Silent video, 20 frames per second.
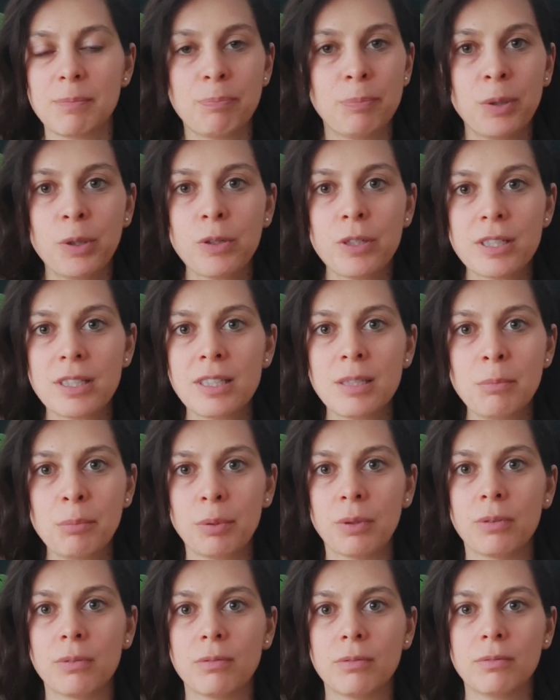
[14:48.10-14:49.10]
It's pure and
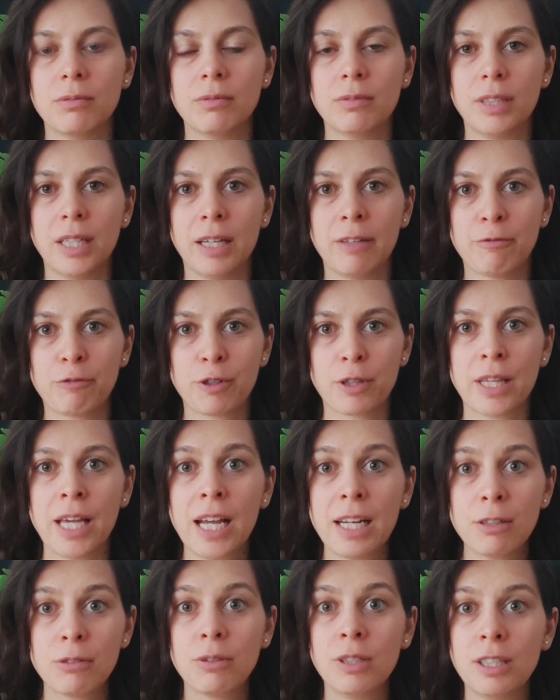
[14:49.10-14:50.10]
simple. And for
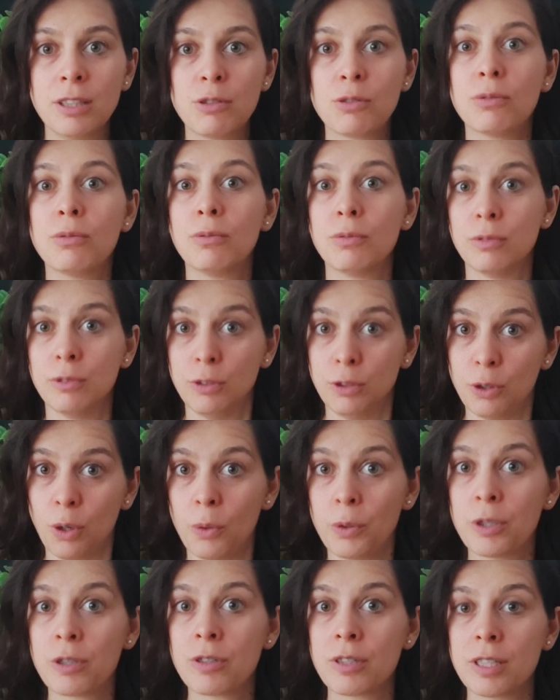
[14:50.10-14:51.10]
that, you need to
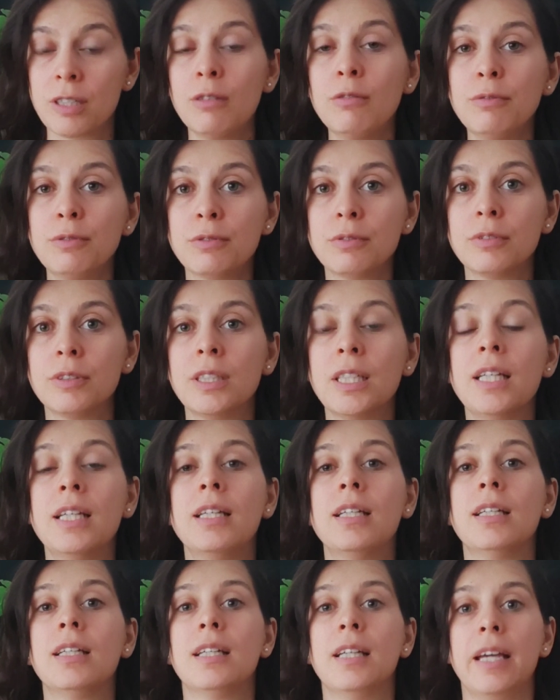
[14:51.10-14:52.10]
know yourself
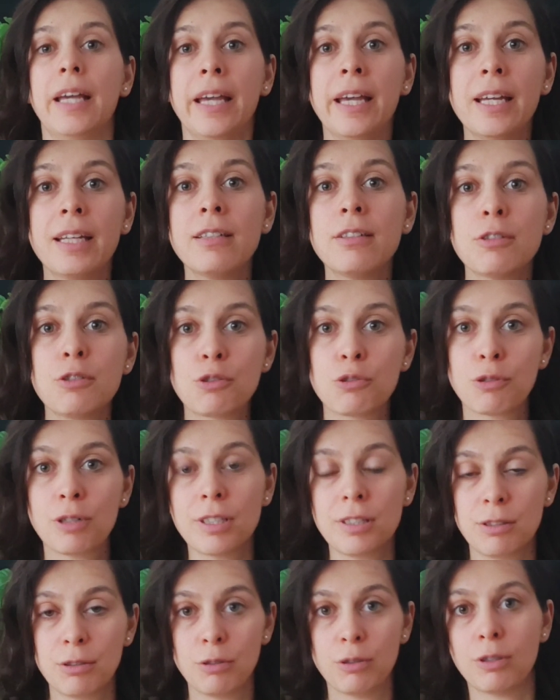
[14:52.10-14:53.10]
and
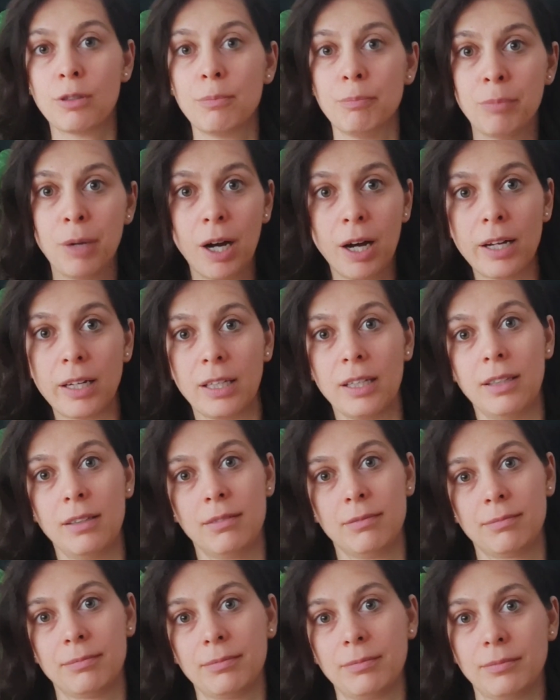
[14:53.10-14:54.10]
trust your body.
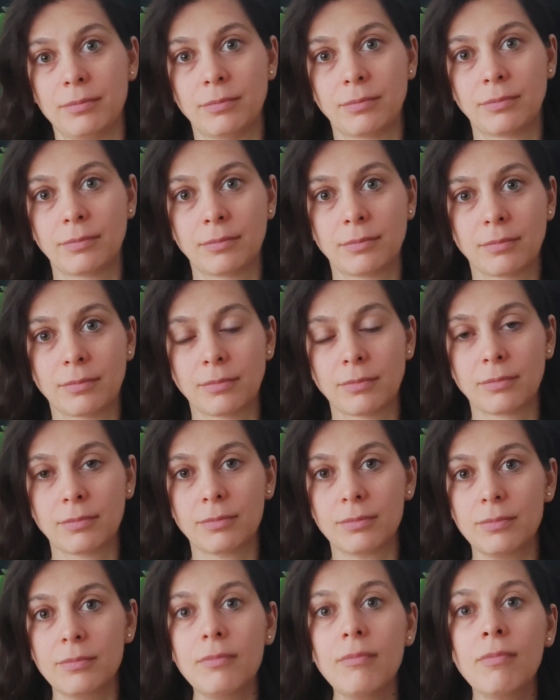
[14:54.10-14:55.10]

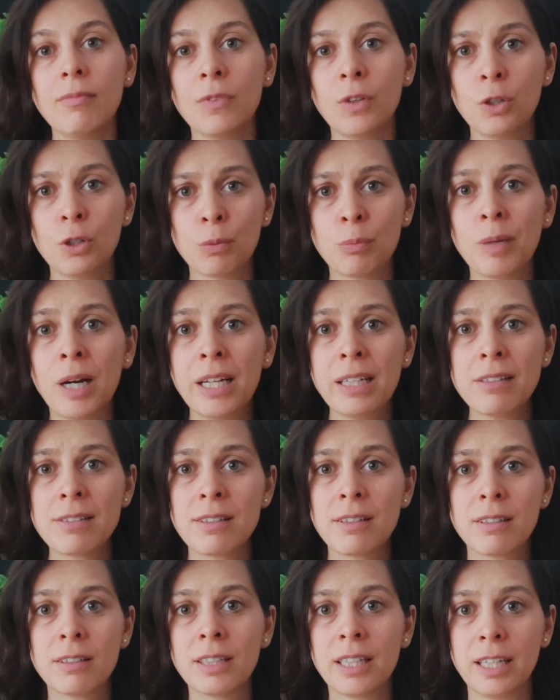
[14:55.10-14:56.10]
Your
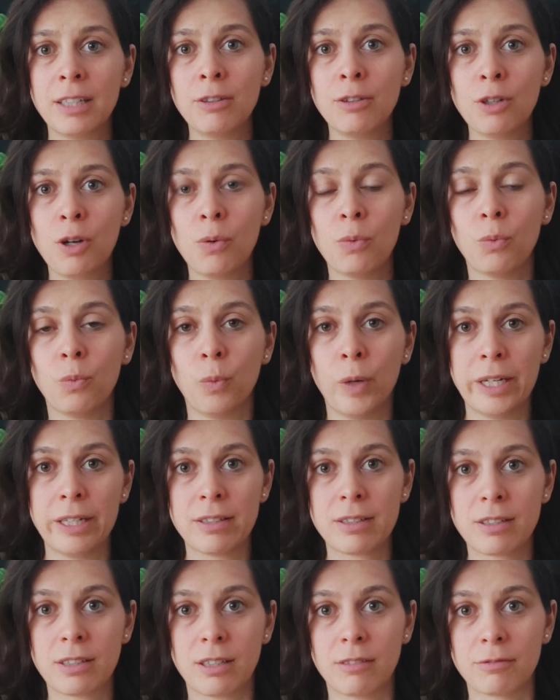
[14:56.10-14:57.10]
body's going to let you know when
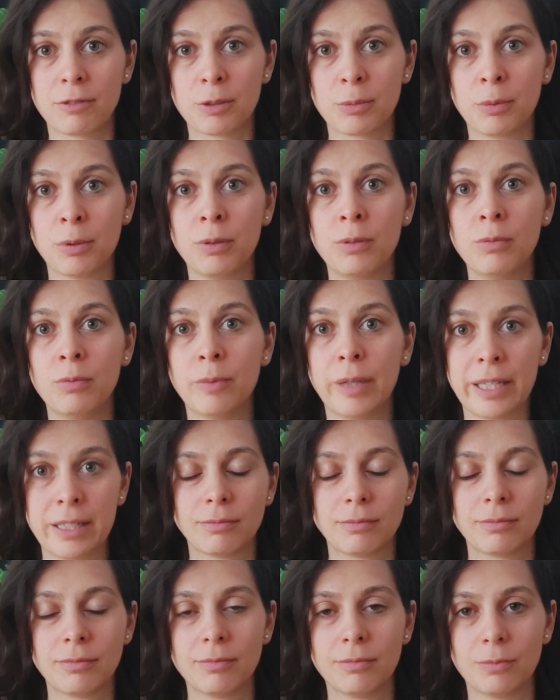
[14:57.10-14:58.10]
it's comfortable
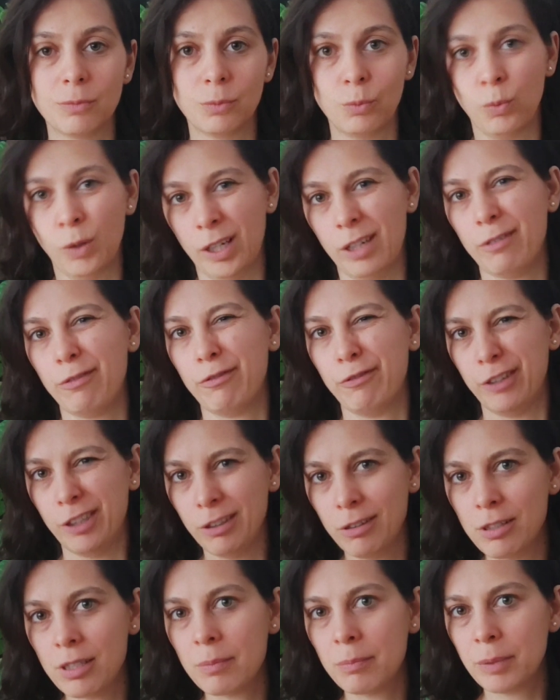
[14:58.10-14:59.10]
when it
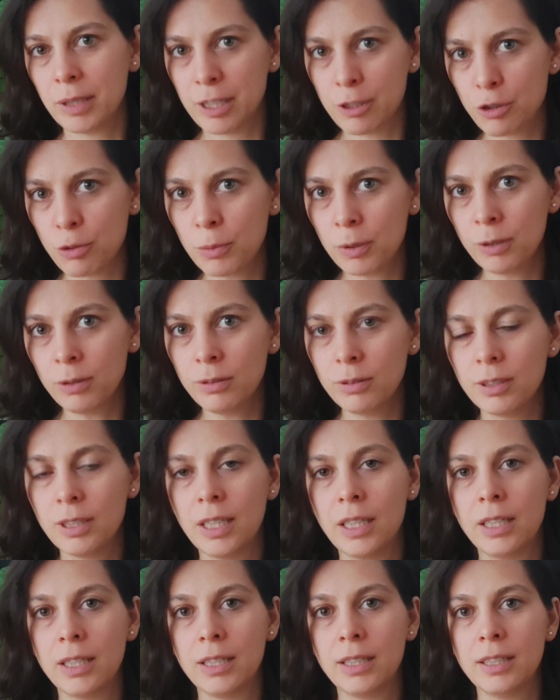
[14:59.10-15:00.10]
feels pleasurable
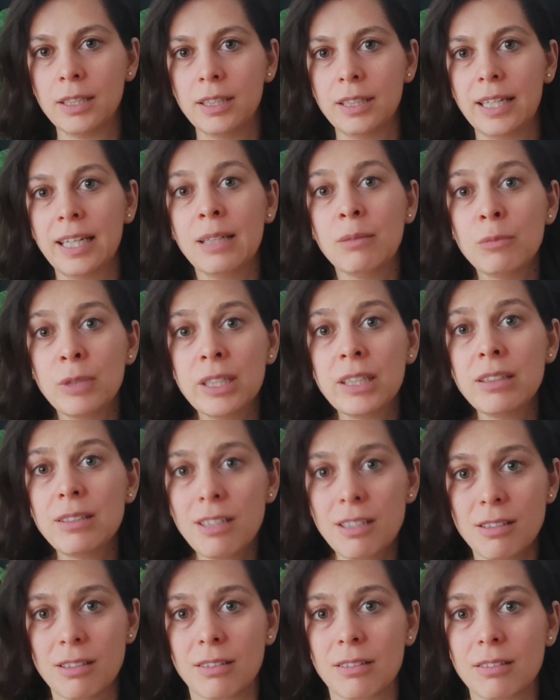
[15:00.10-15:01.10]
and when it